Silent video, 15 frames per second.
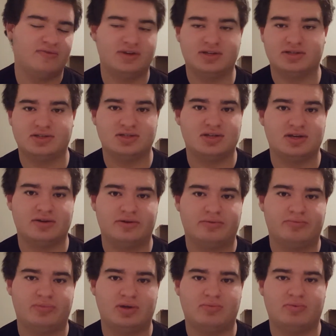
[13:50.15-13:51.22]

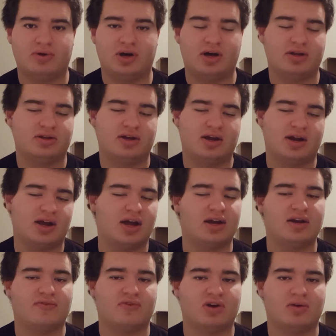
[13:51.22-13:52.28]
Obviously, people out
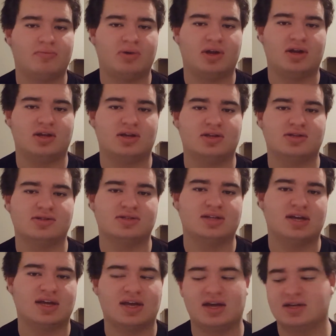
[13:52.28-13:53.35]
there got different
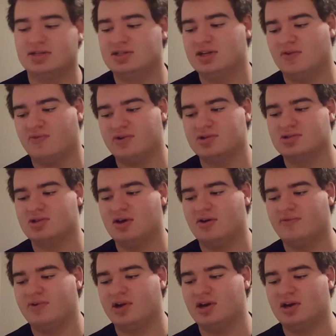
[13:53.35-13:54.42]
opinions. They catch
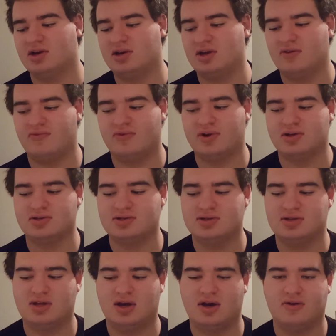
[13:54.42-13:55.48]
different stuff on
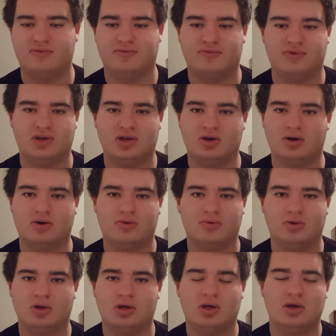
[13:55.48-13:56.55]
different stuff, you
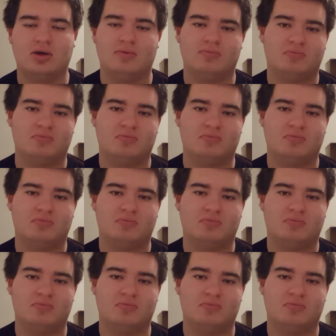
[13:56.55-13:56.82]
know,